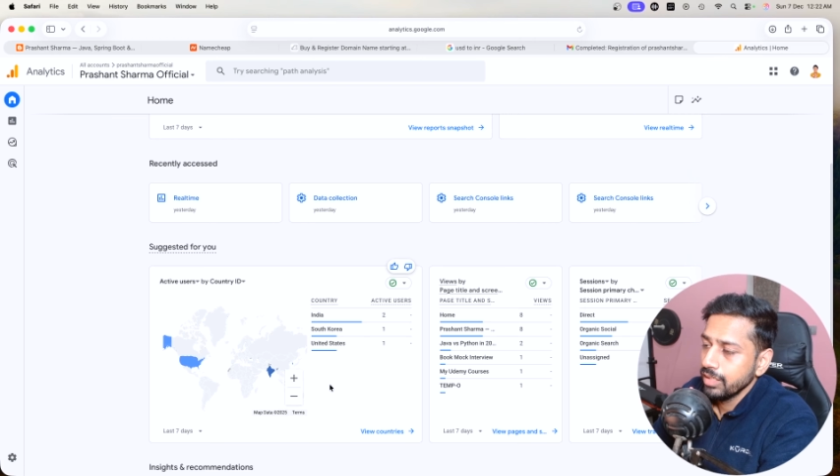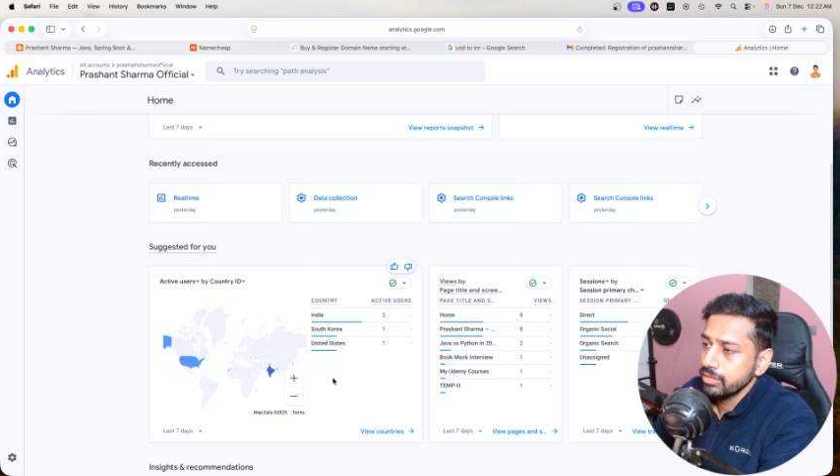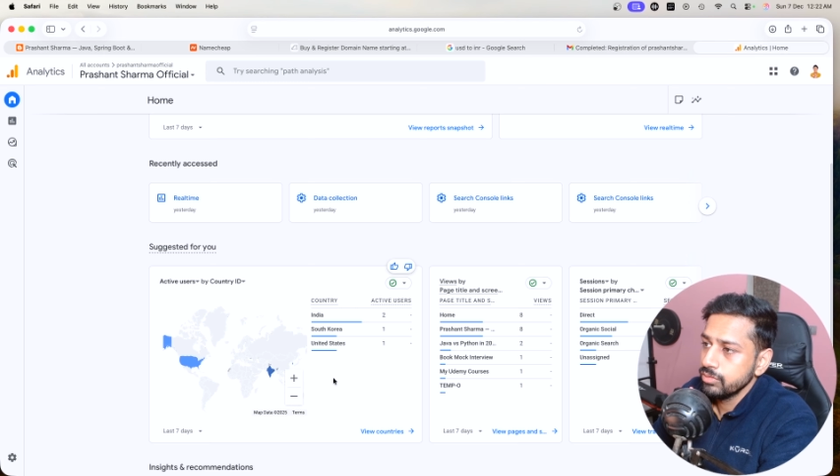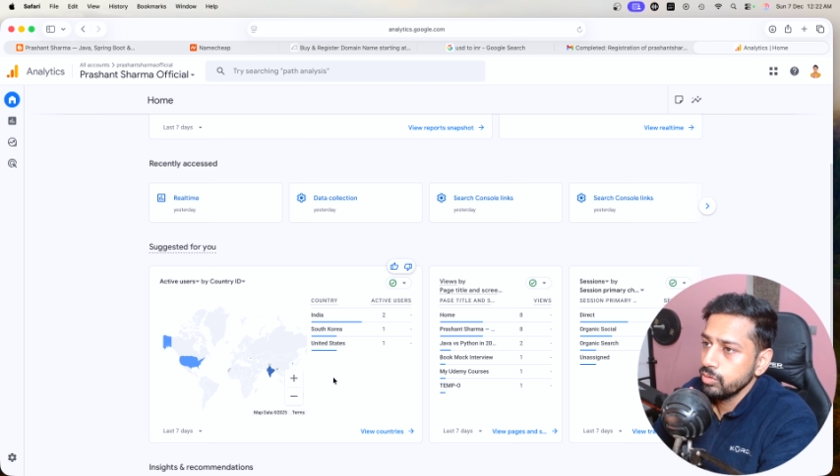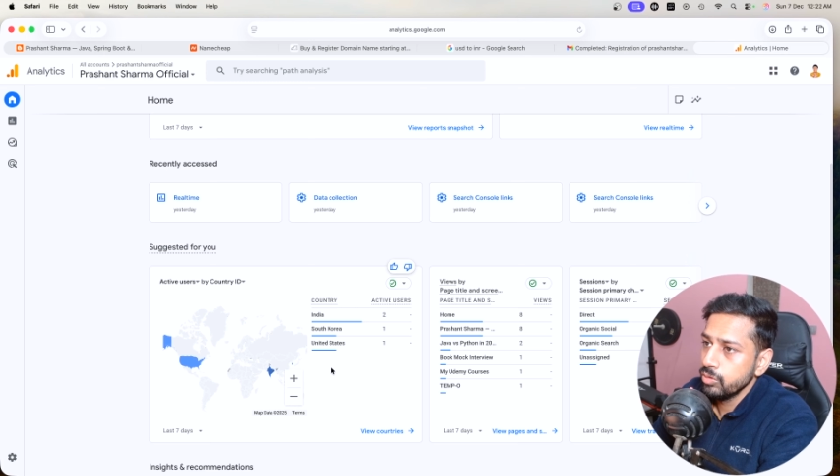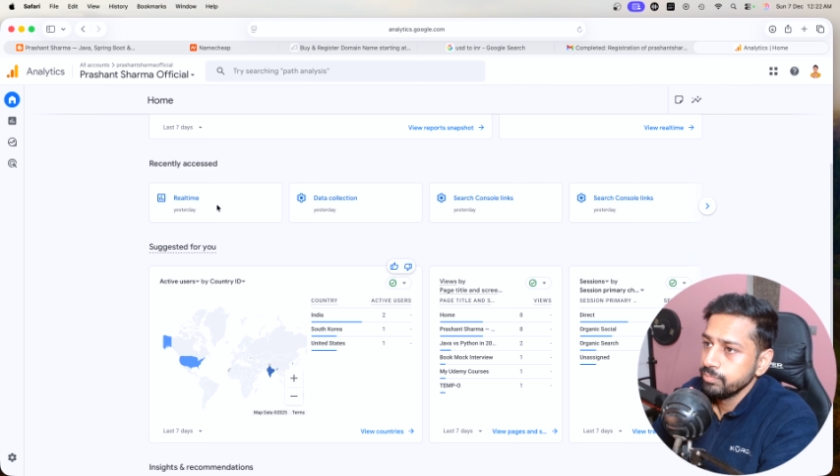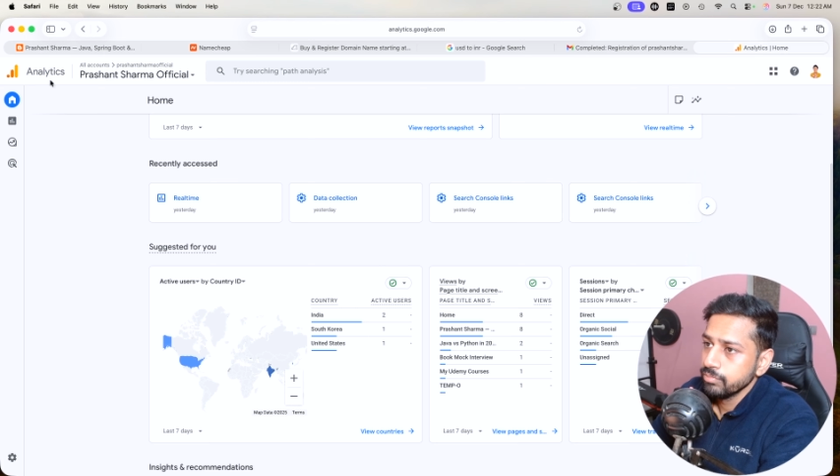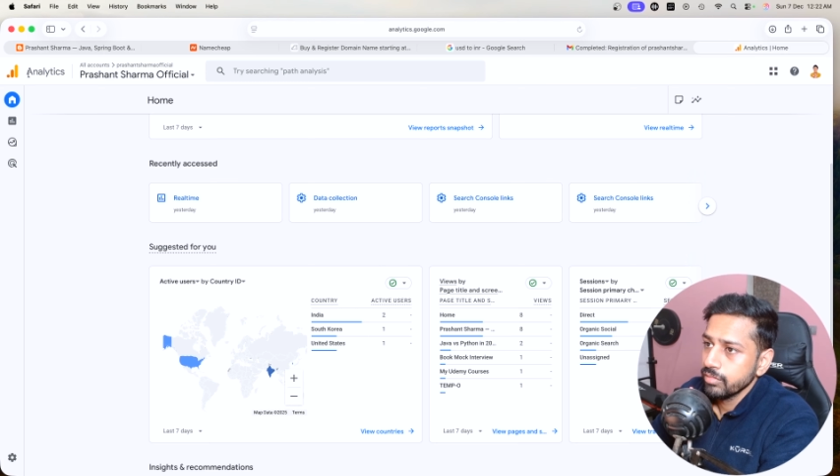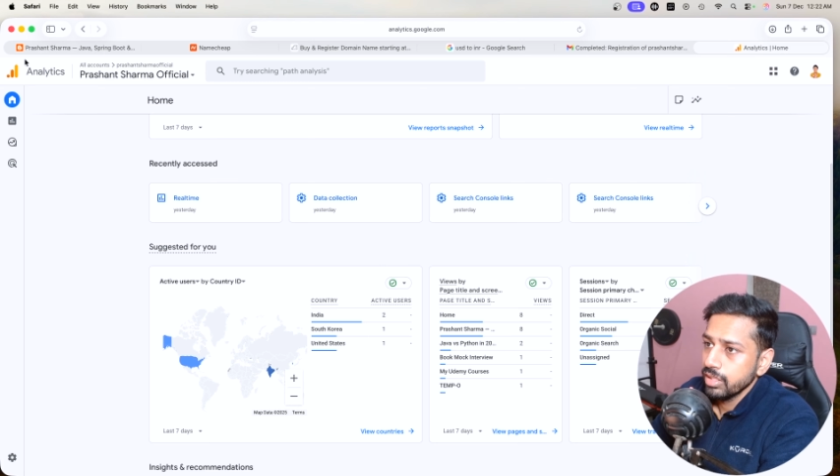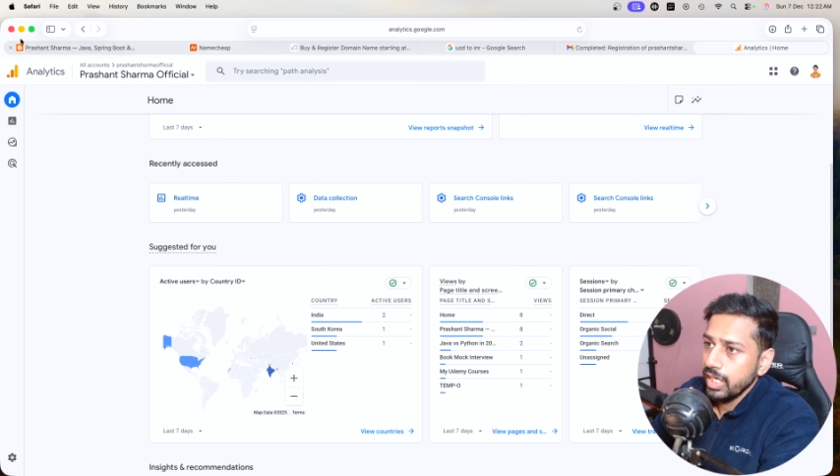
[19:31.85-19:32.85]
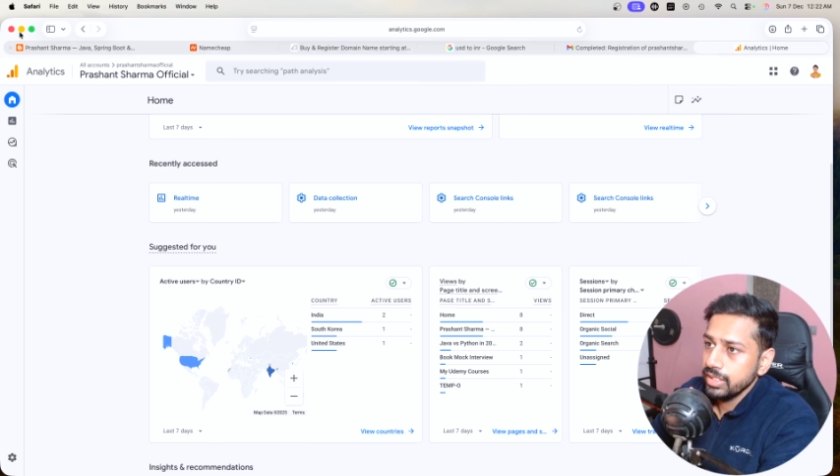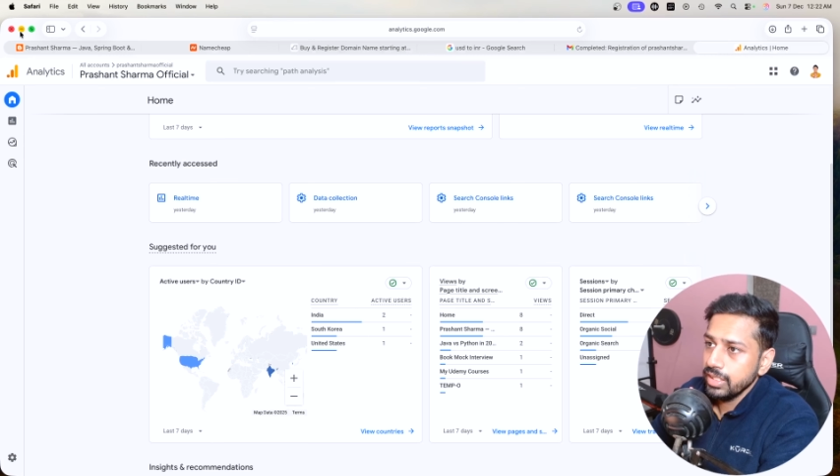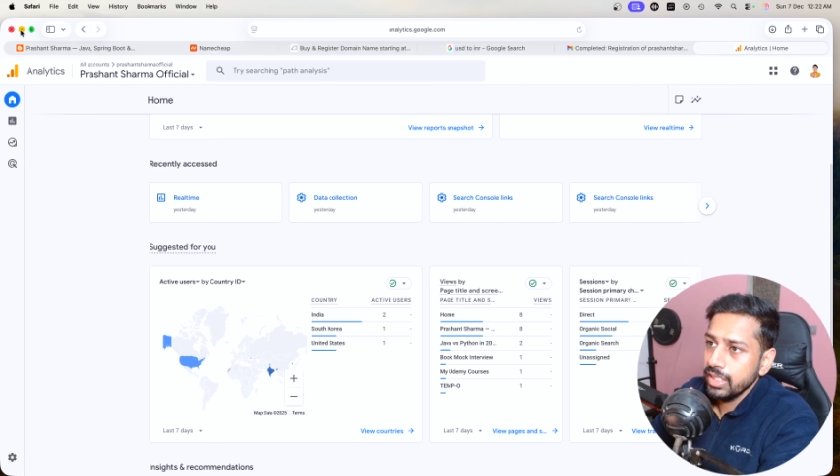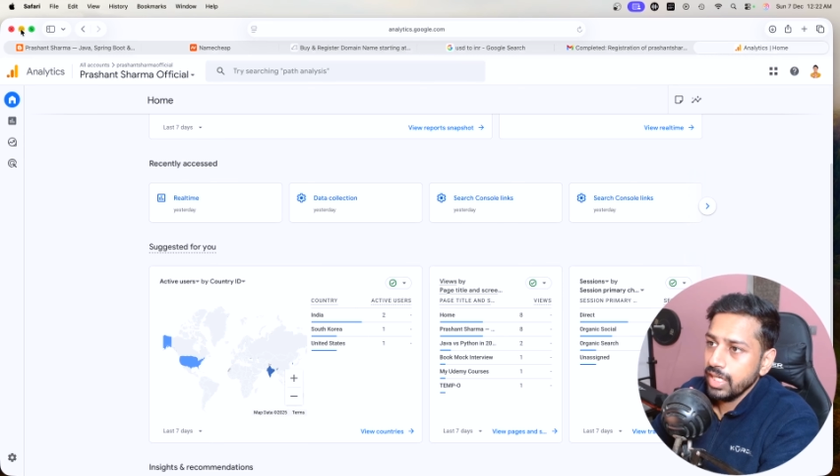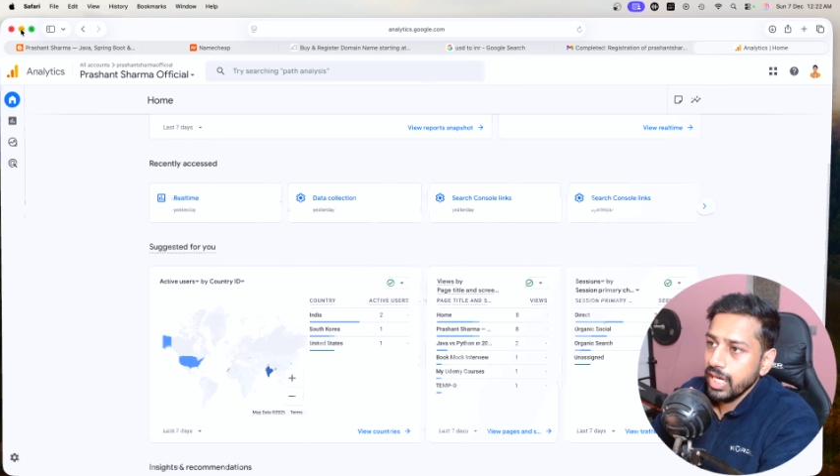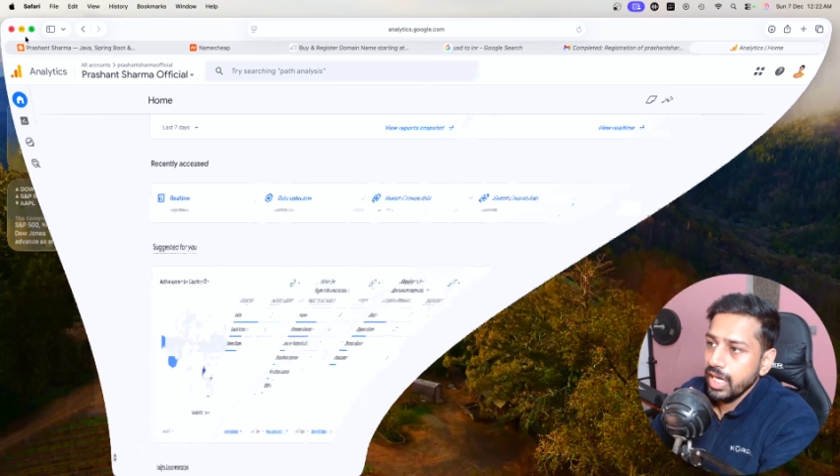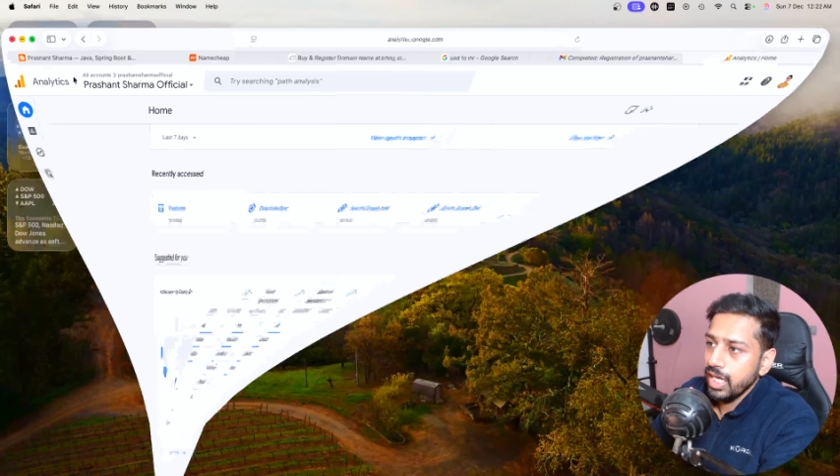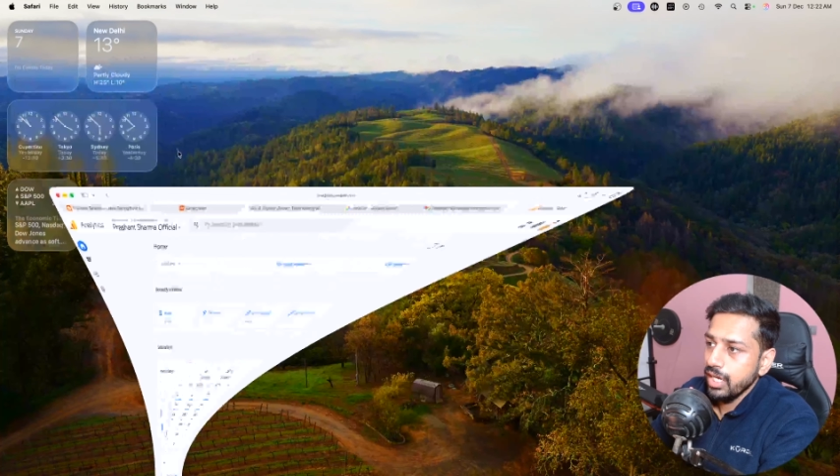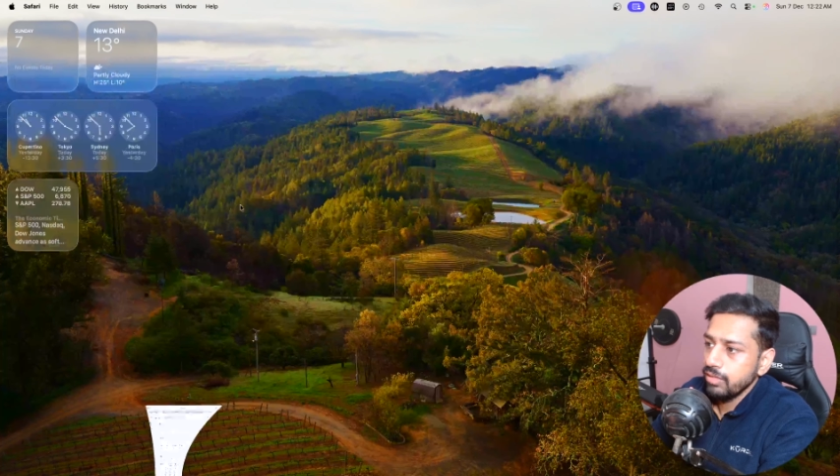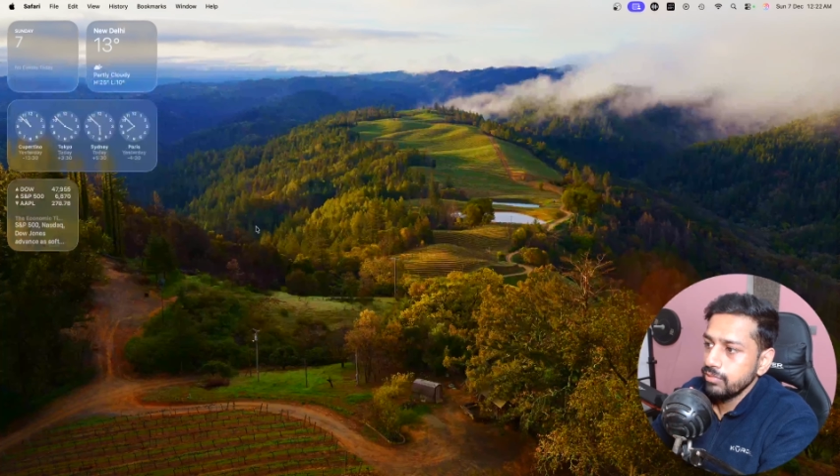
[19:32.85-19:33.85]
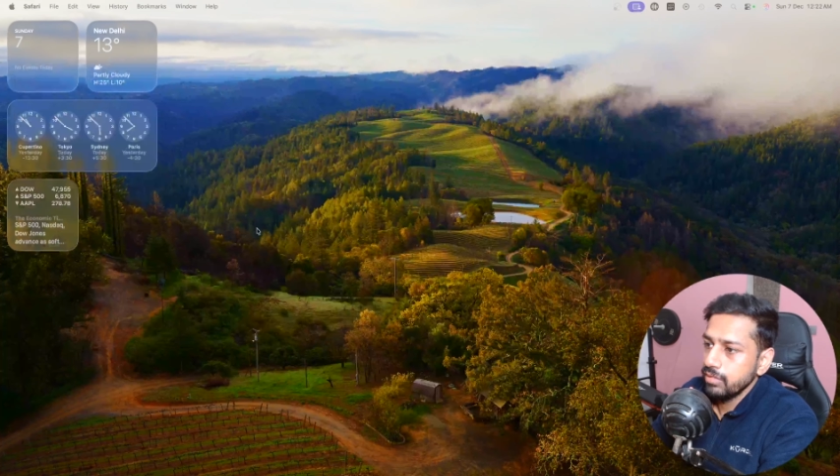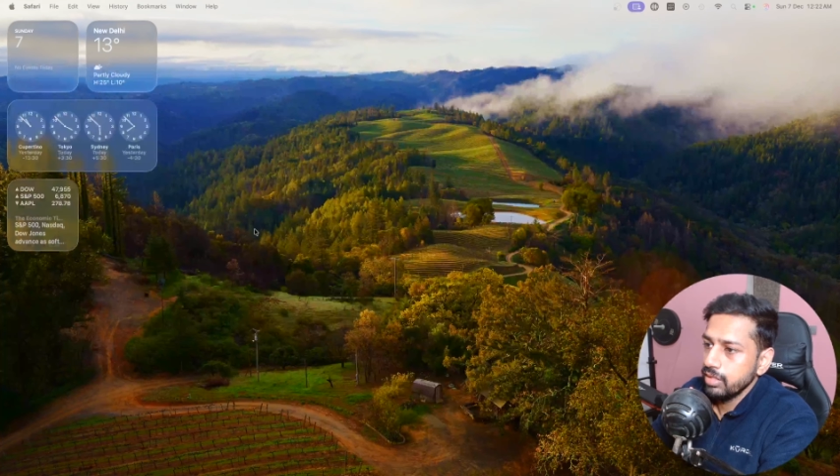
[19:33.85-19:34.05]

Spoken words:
So I think I have